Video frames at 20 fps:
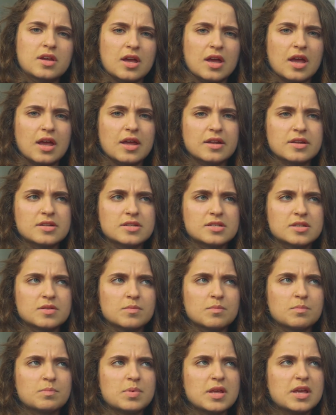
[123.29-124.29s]
And
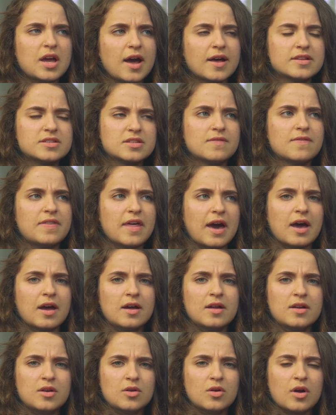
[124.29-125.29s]
because of
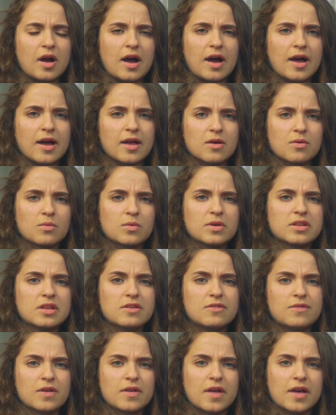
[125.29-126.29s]
that, I
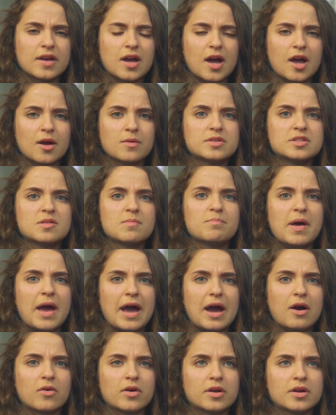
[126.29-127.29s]
really feel like I was
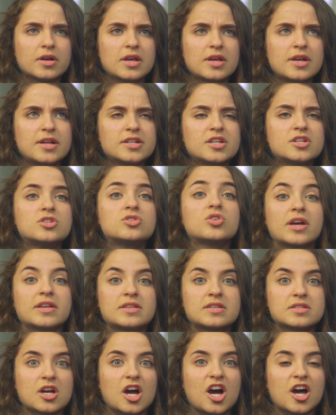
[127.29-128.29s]
empowered to
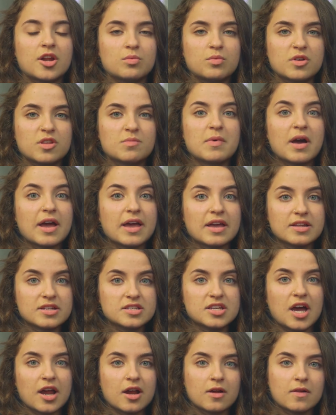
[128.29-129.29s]
trust God with my
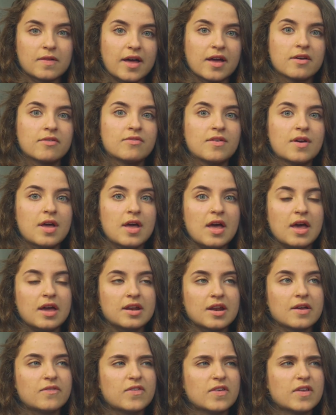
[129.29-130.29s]
entire life.
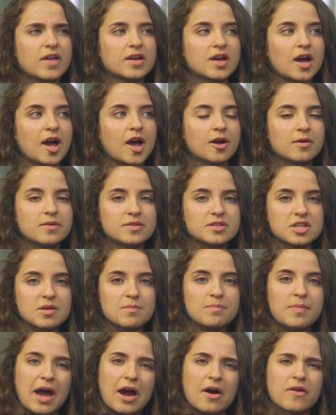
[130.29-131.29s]
And I feel like I was
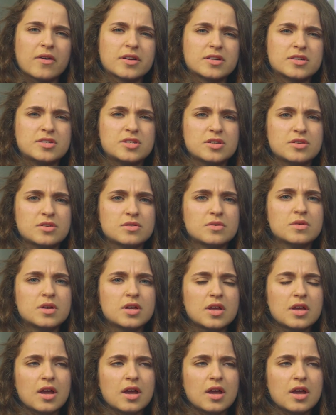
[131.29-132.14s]
empowered to